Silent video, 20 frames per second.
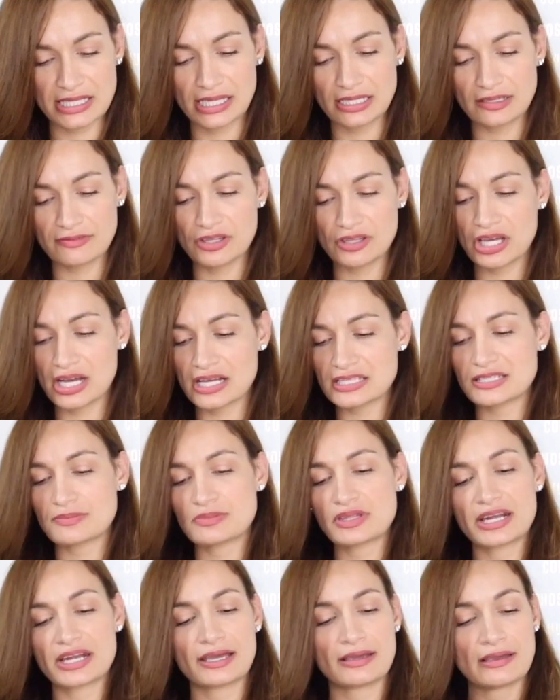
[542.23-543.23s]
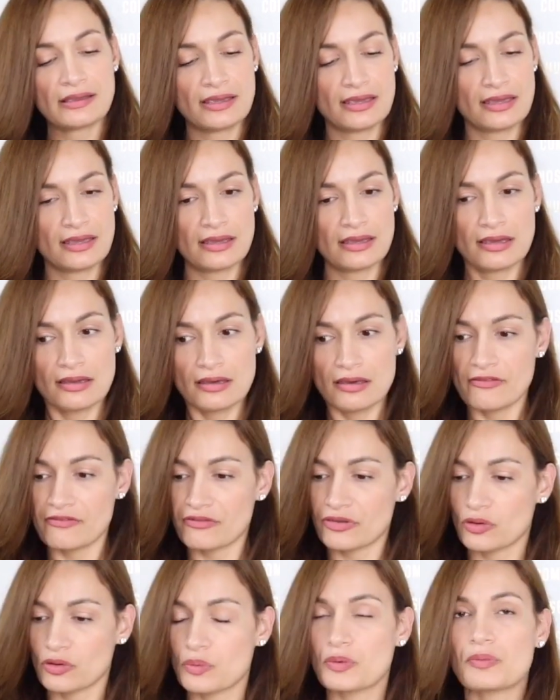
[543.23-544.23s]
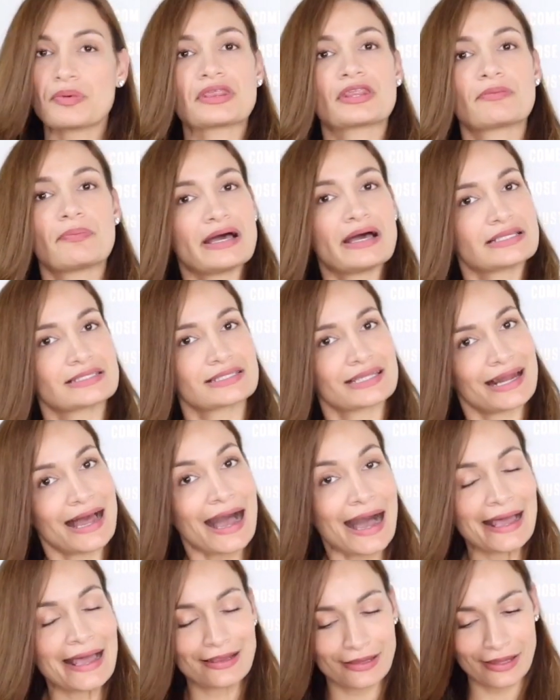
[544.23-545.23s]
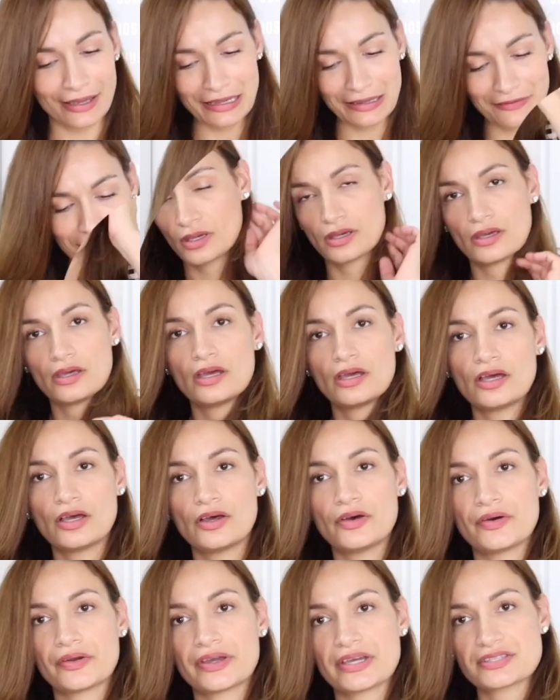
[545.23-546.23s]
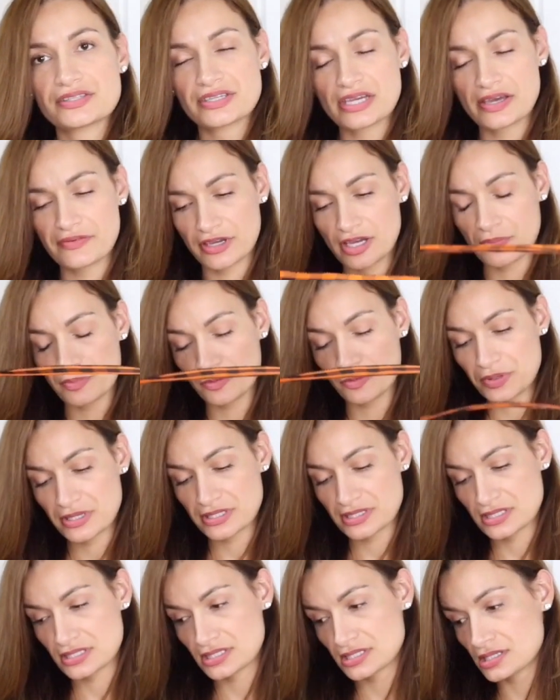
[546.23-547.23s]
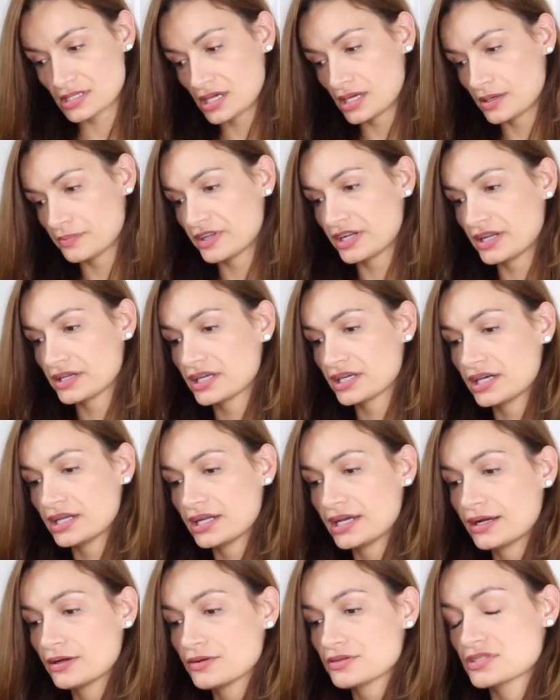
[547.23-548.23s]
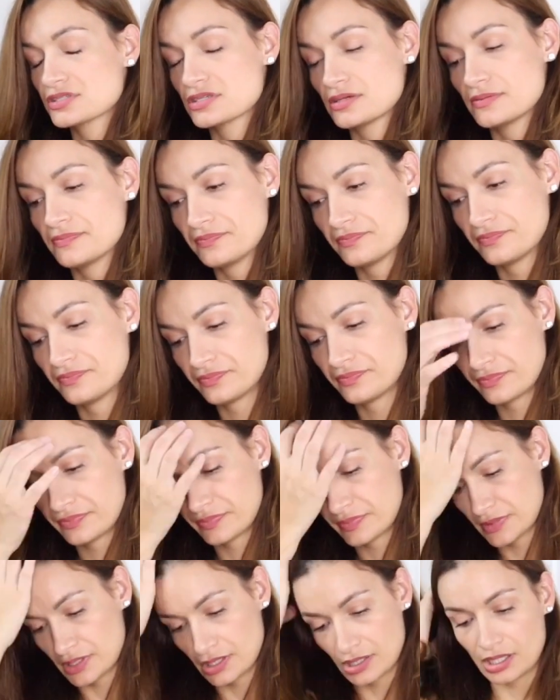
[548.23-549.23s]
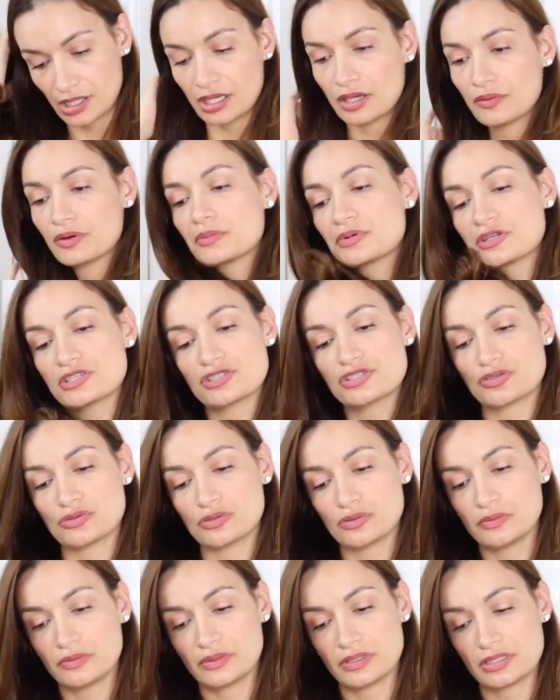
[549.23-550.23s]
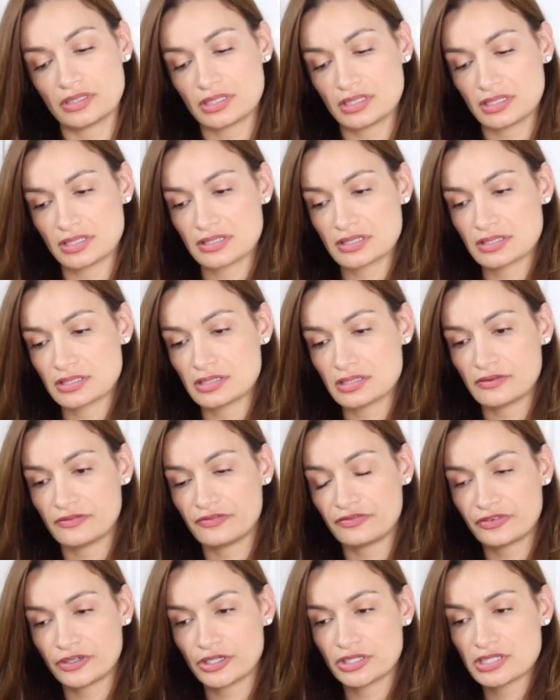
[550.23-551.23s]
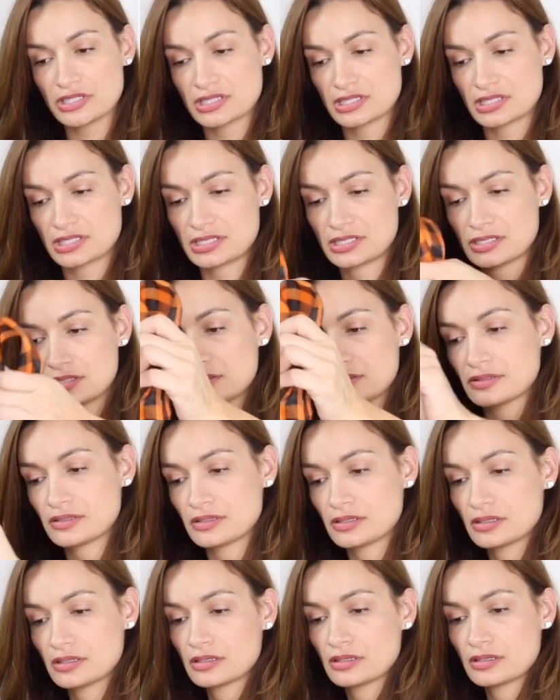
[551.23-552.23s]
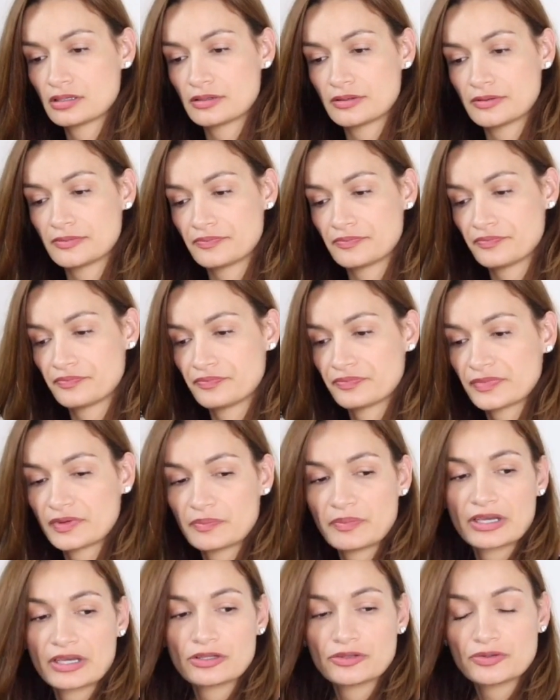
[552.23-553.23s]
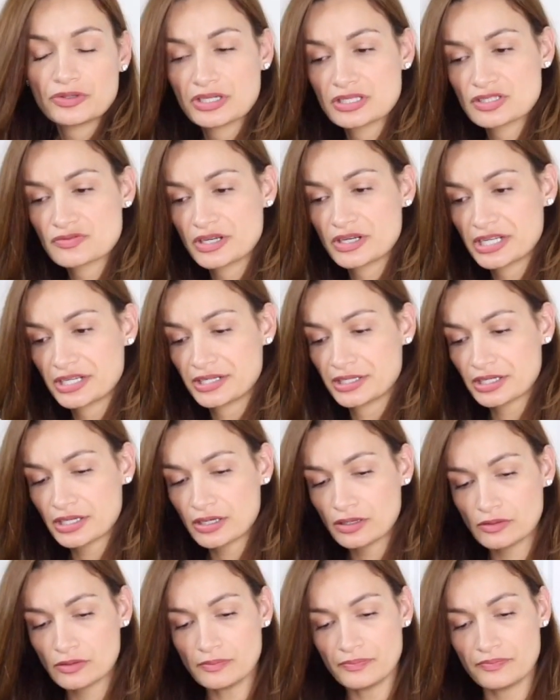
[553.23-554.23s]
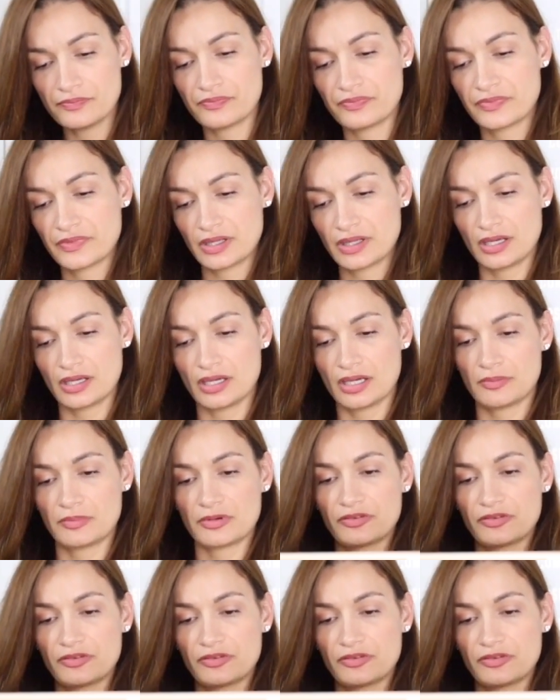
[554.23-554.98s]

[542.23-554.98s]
kind of the concept that I feel will be the best that I like for me. Okay, so I have a couple pieces that I cut out. What I'm going to do is first, my glue gun's ready to go. I'm